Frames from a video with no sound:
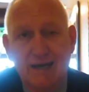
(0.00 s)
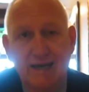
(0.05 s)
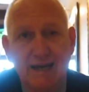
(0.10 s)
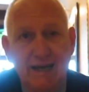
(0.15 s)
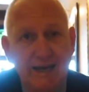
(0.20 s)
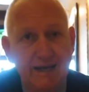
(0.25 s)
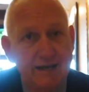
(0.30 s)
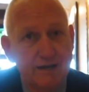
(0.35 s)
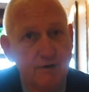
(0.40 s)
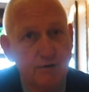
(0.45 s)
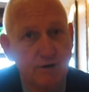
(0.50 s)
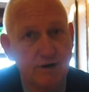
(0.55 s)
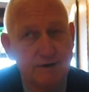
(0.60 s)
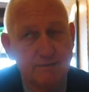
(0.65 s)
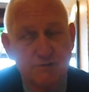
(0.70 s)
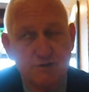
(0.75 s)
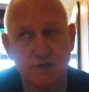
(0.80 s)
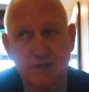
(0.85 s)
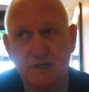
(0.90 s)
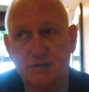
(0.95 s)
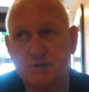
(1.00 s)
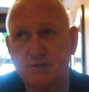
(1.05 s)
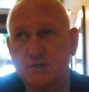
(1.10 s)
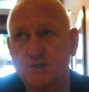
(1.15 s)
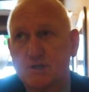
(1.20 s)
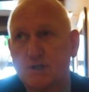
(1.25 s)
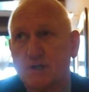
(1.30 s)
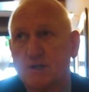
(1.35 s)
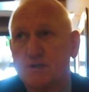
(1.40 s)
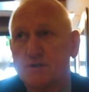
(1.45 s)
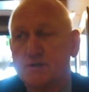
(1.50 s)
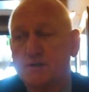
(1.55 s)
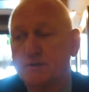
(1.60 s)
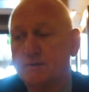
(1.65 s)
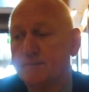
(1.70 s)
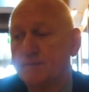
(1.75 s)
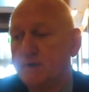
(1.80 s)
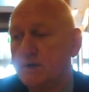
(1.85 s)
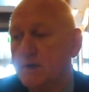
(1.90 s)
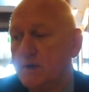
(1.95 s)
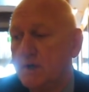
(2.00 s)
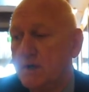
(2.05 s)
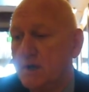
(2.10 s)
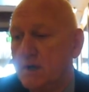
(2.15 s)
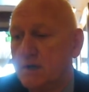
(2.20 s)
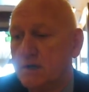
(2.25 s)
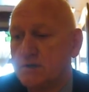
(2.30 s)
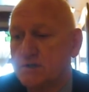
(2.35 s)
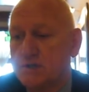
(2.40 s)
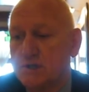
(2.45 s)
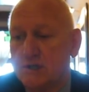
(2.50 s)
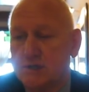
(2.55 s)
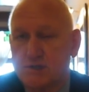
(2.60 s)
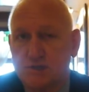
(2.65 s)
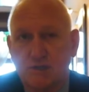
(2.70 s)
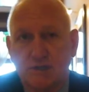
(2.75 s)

Hate crimes legislation says